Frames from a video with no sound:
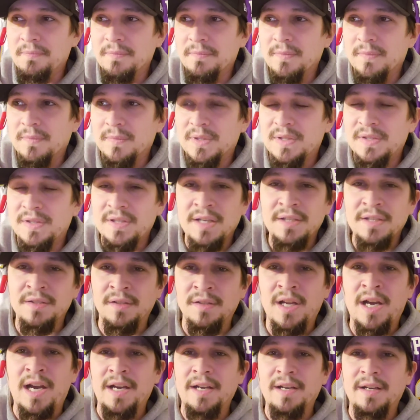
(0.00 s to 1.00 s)
says a
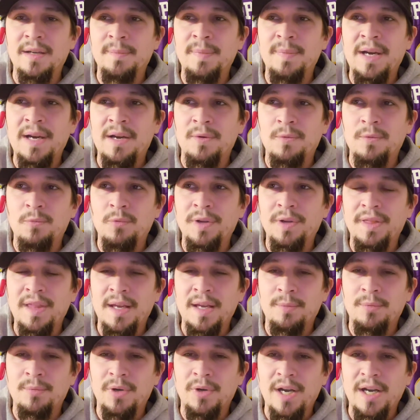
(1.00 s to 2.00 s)
lot about what
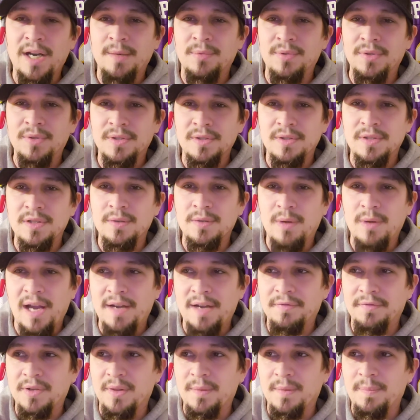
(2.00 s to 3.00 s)
they were able to do
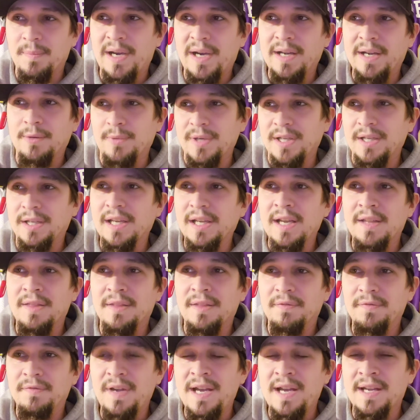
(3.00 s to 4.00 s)
after the bye week. And
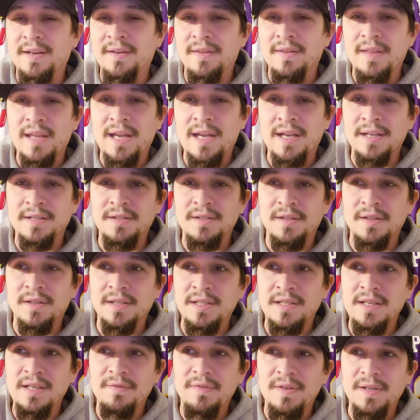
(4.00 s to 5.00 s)
the fact that the
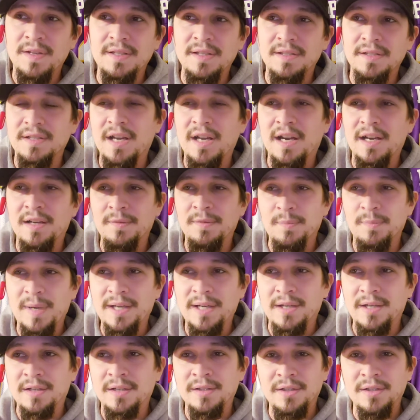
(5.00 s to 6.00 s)
defense has gotten
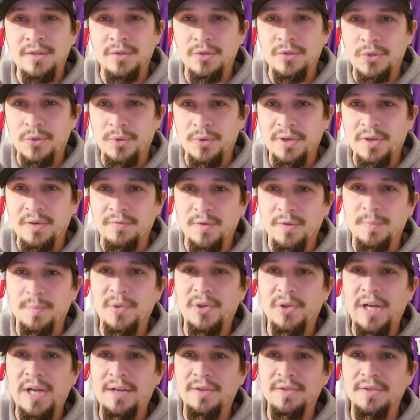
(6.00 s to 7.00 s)
better, you know, according to
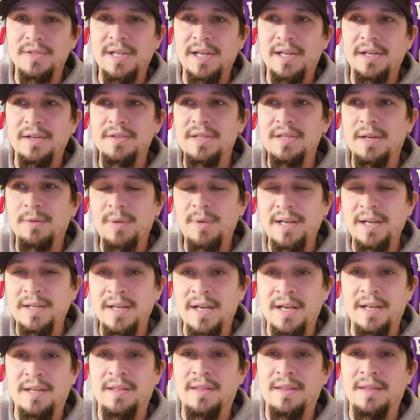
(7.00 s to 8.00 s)
Football Outsiders, they rank
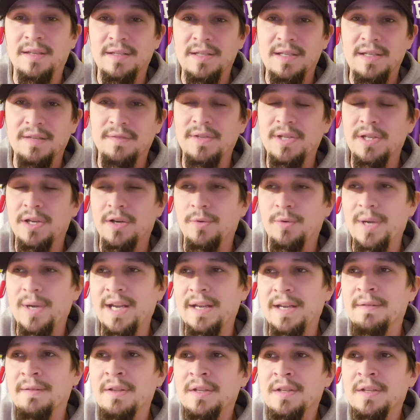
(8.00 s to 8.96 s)
9th in DVOA,